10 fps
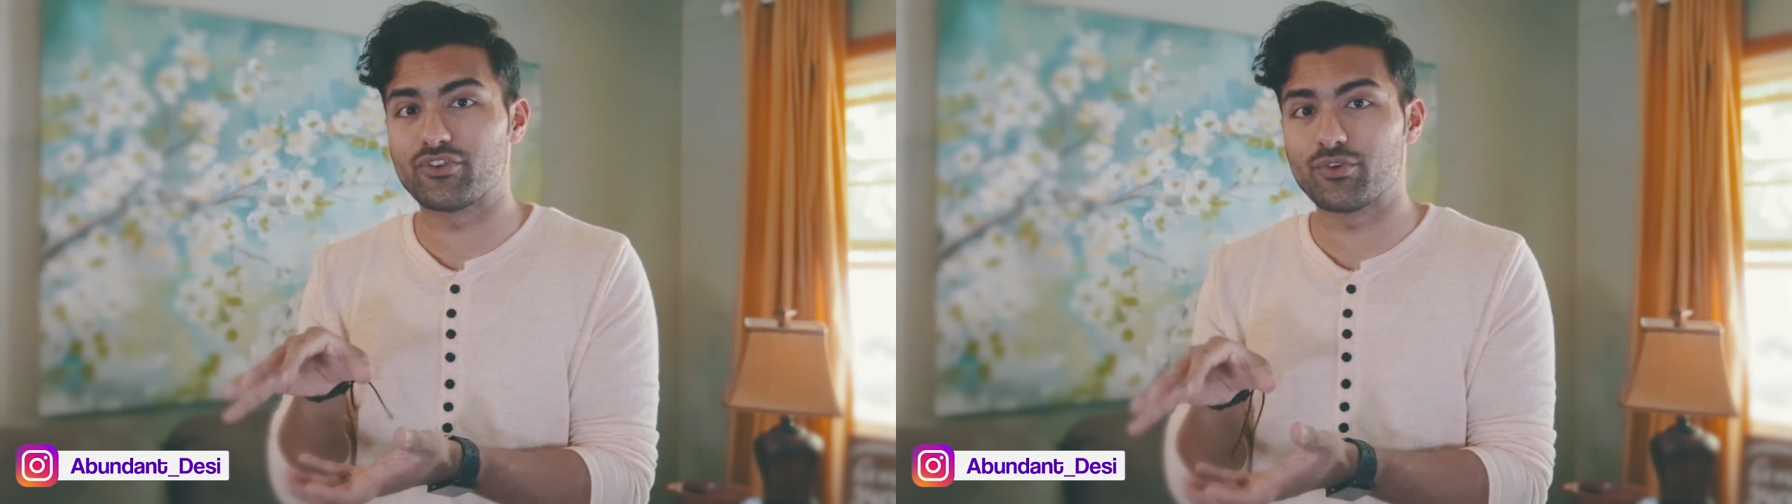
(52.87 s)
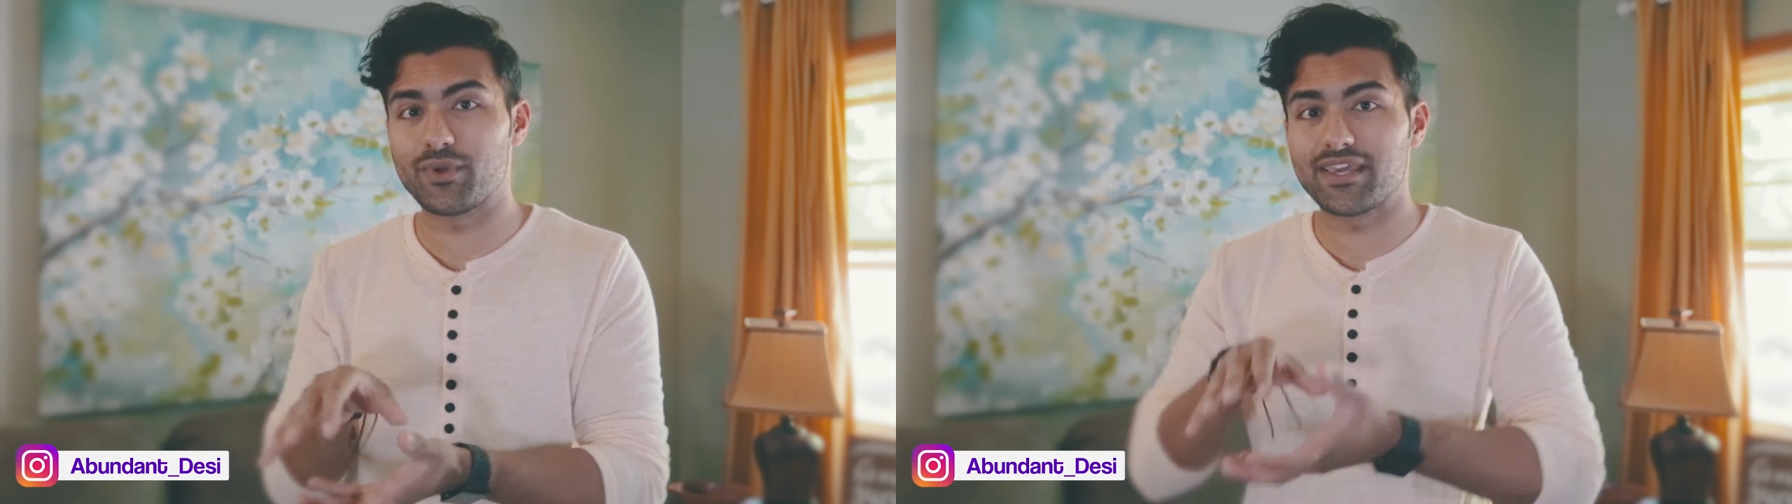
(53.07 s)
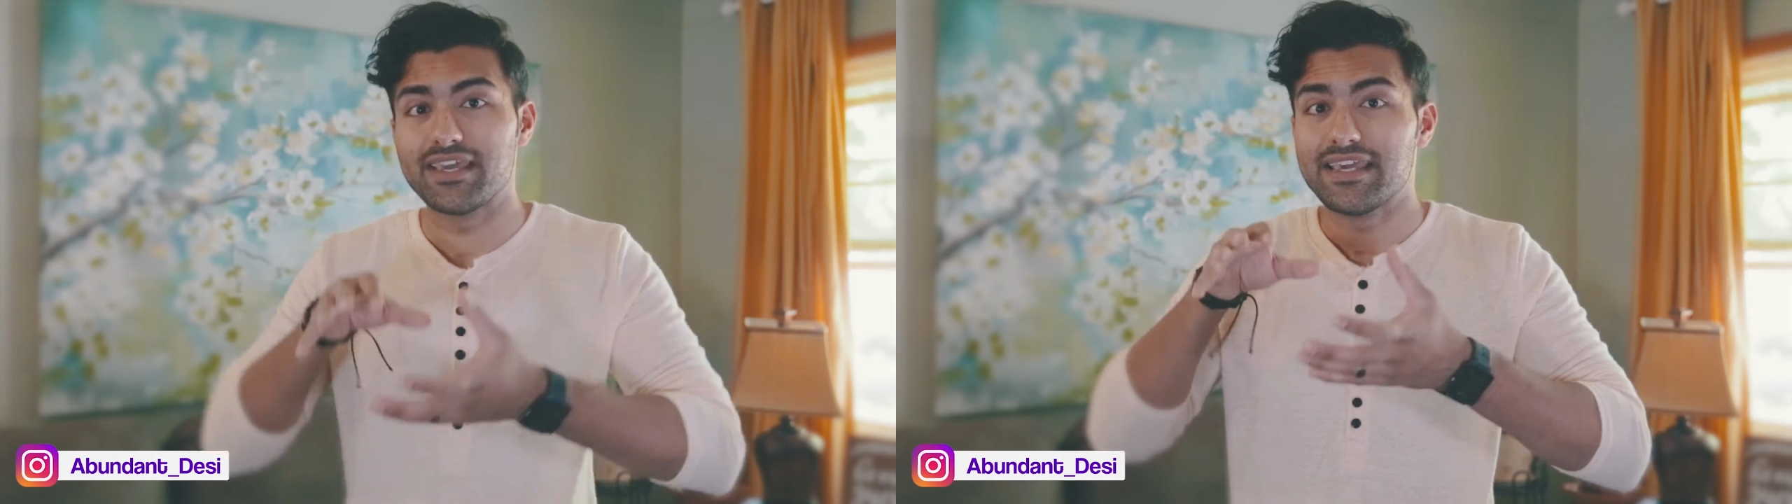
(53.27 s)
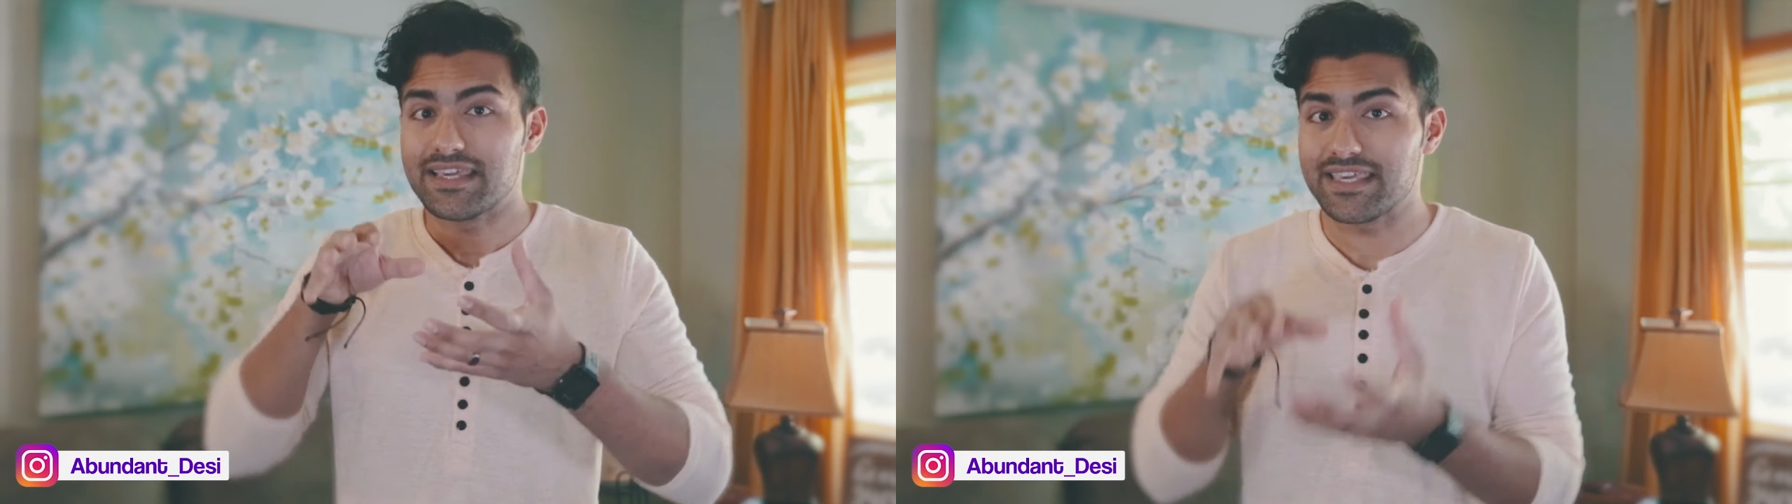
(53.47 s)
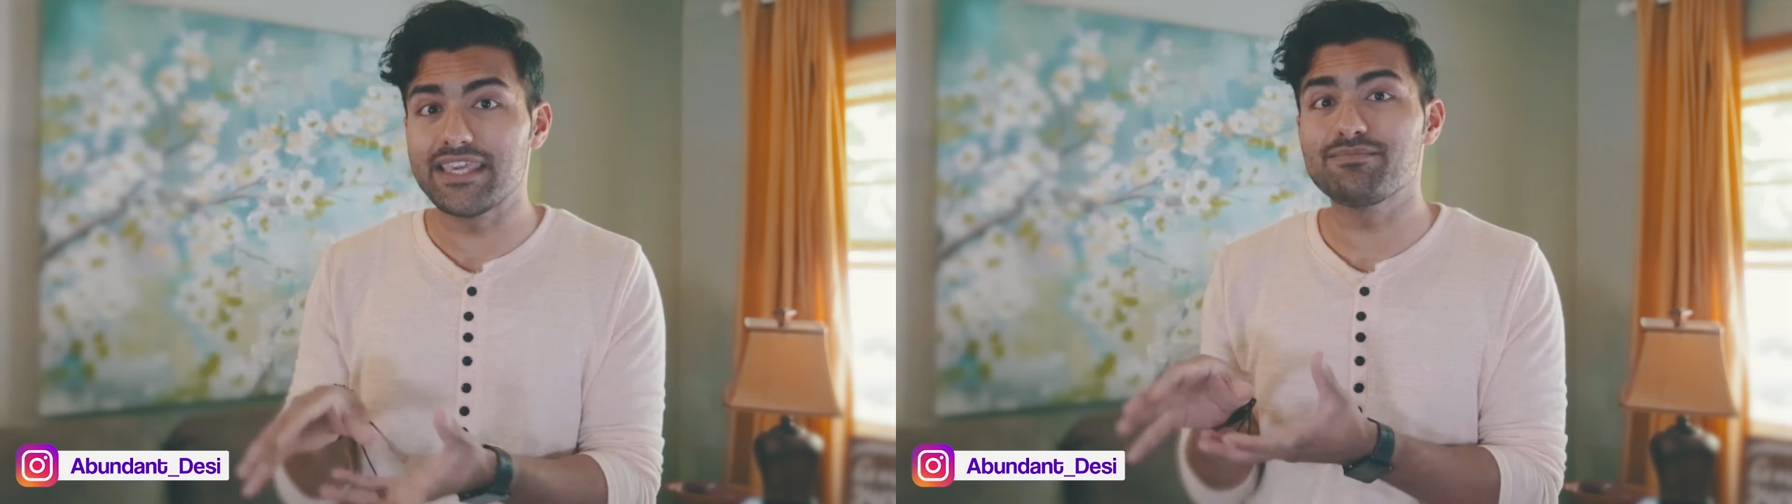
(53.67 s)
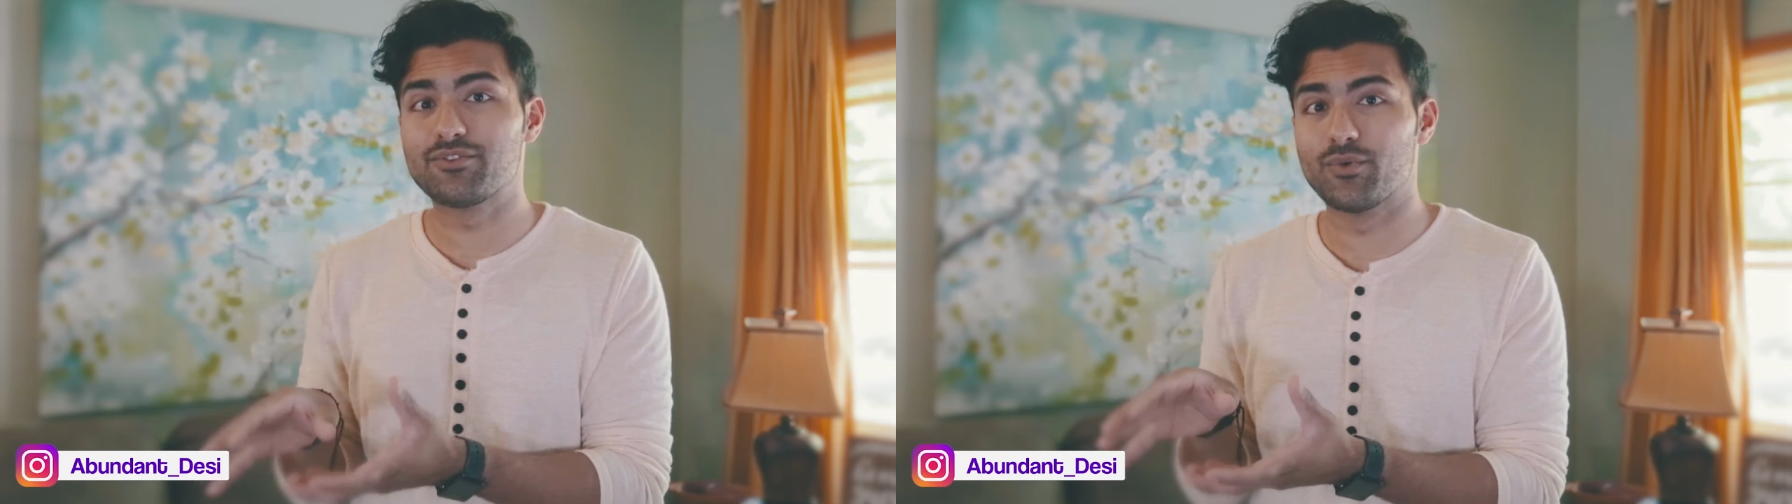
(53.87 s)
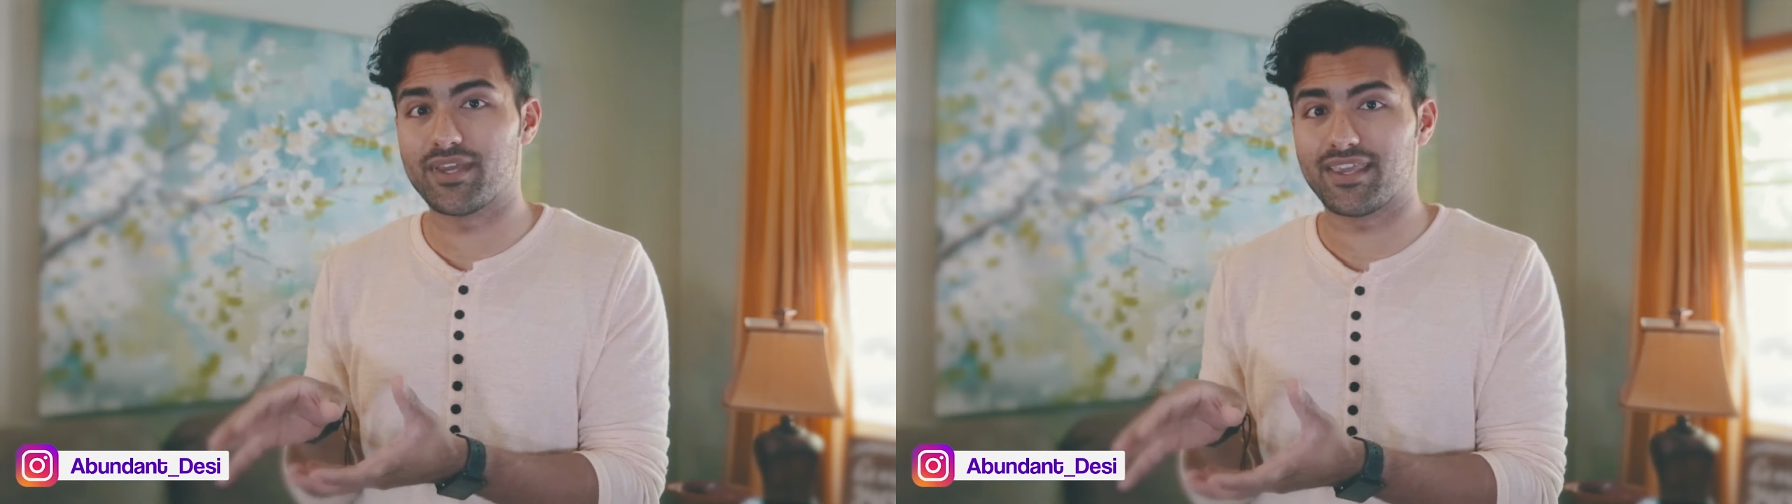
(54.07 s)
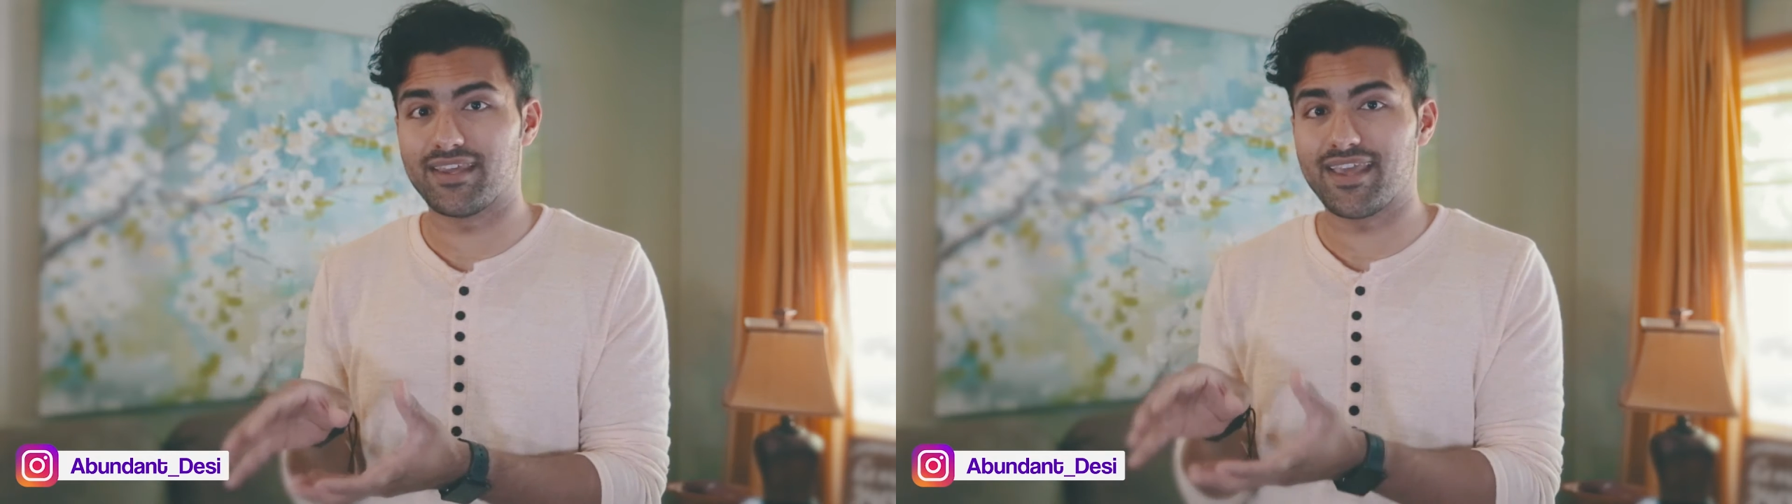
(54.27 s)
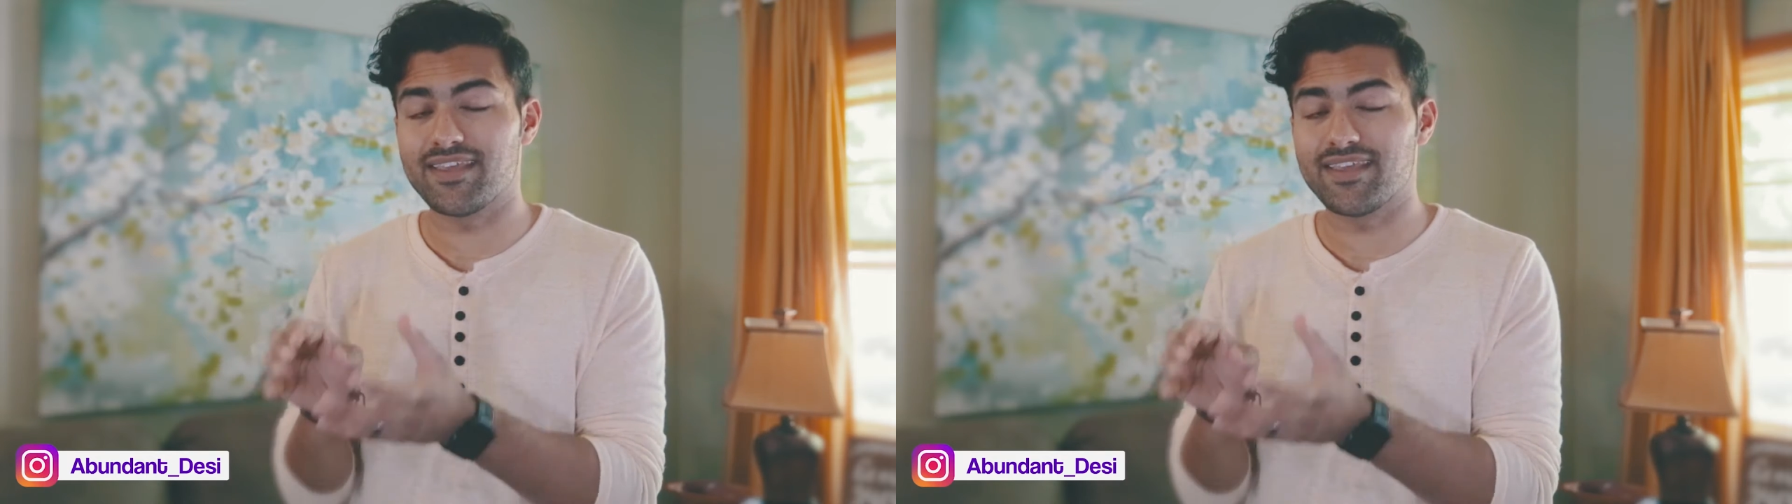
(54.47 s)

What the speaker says: you're doing, keep doing it,